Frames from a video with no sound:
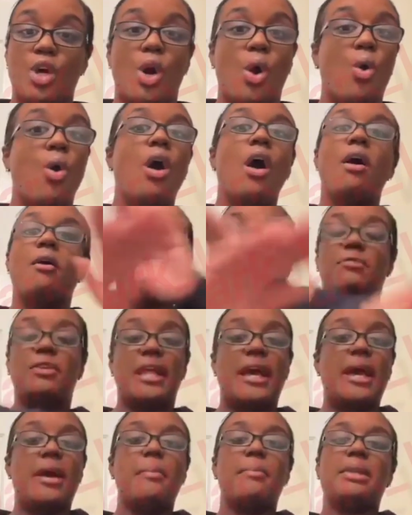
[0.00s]
know
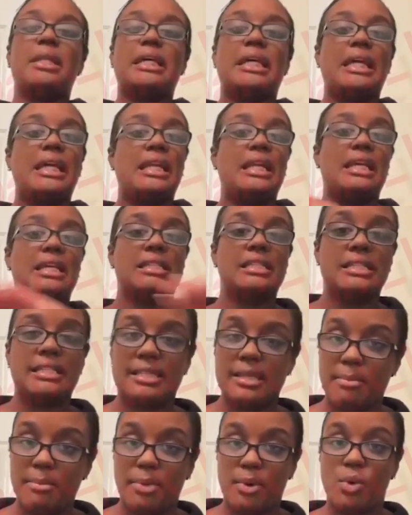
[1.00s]
flat, plain, and
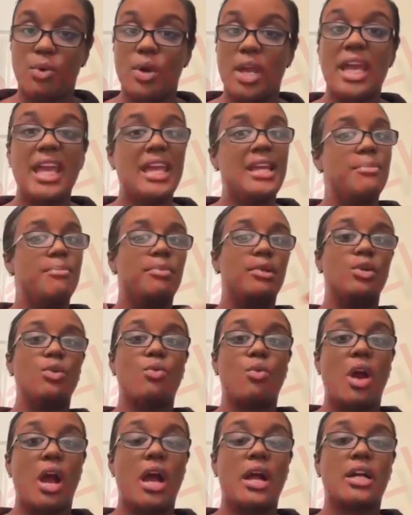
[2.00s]
simple. And Blue
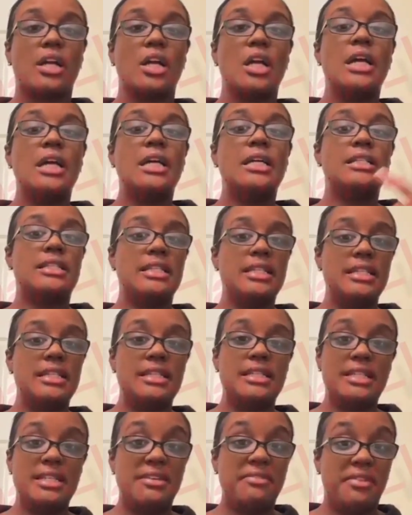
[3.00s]
Rock
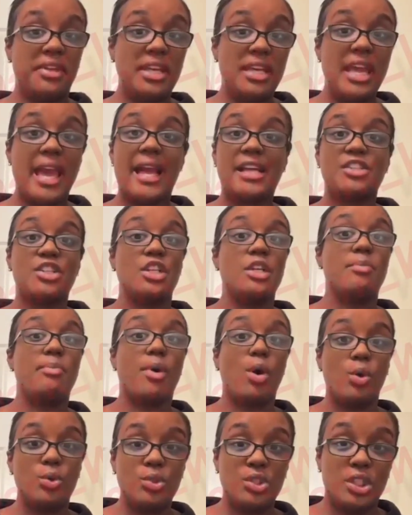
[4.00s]
TTV actually
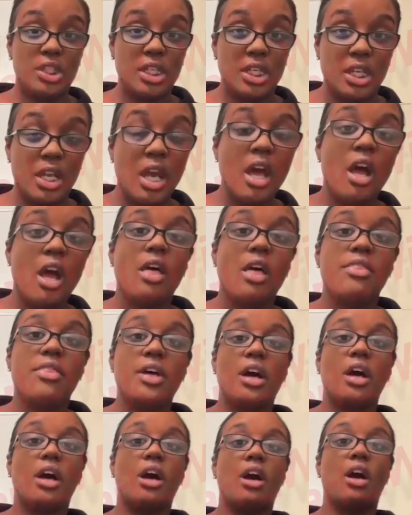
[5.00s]
posted
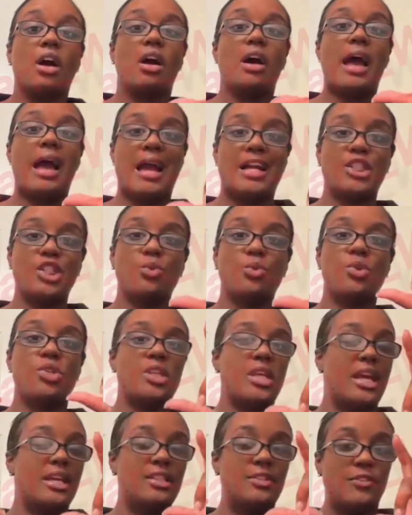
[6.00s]
the actual
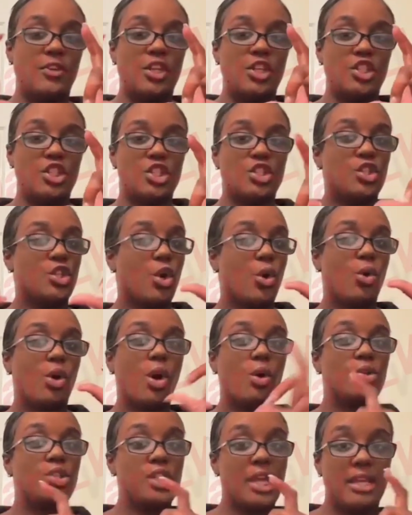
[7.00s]
text footages. So
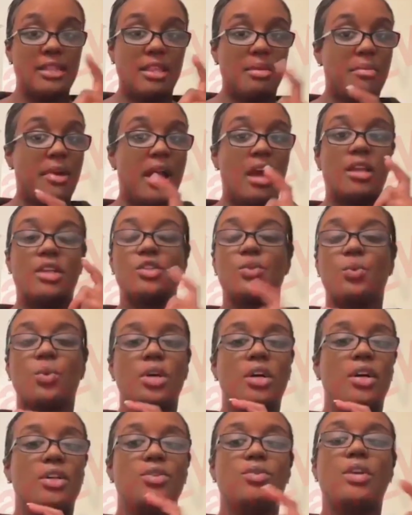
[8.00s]
go check them out as
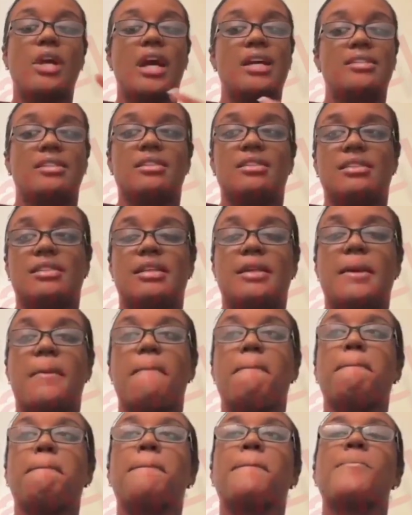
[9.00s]
well and you guys can see
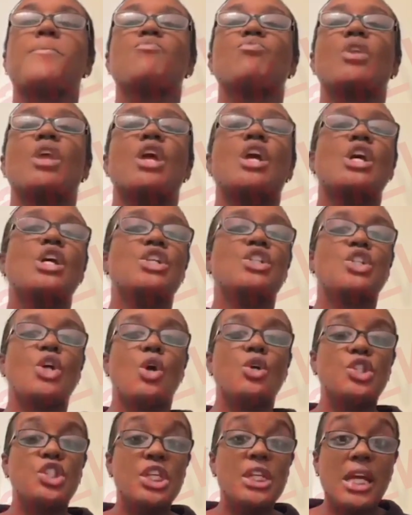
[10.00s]
it.
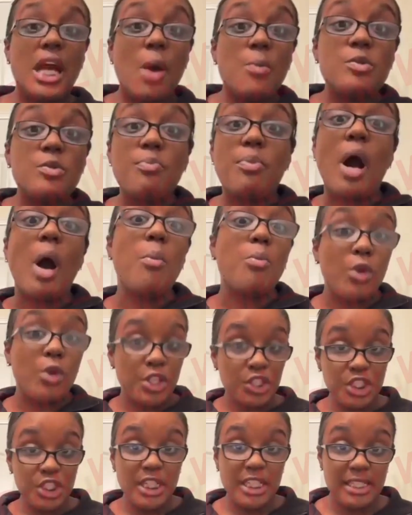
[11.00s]
So she comes bum
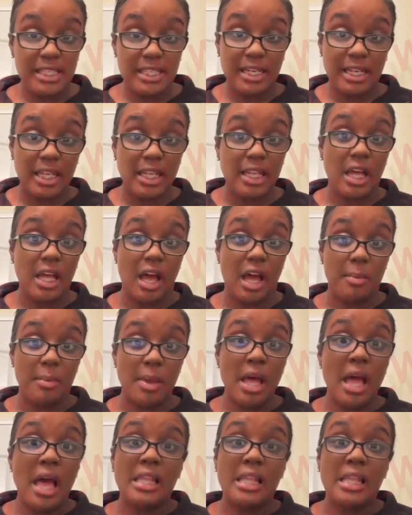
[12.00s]
rushing into the club,